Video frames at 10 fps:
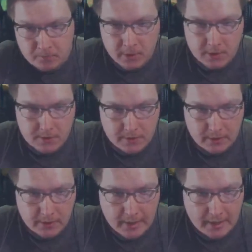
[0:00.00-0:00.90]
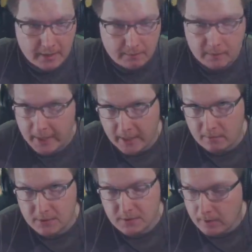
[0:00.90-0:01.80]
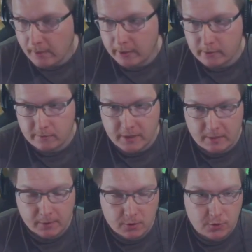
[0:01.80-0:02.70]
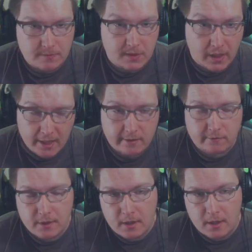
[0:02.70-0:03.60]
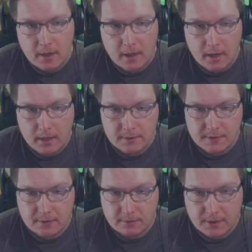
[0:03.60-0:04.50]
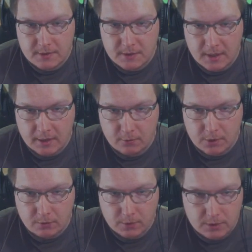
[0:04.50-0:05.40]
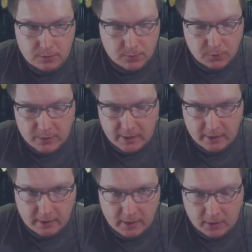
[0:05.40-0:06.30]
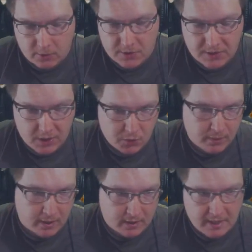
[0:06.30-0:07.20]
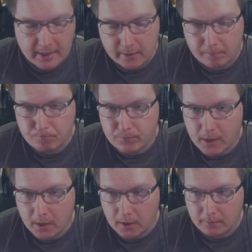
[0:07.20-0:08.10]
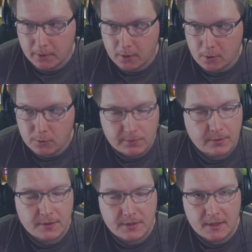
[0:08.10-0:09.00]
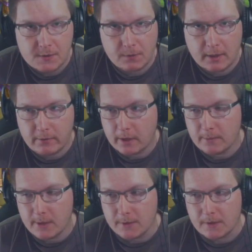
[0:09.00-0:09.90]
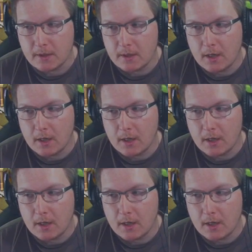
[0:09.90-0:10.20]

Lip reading: Because in that game, it's a matter of keeping your troops alive. And so that's kind of what you want to do between increasing HP and attack. But ultimately, that is what I recommend.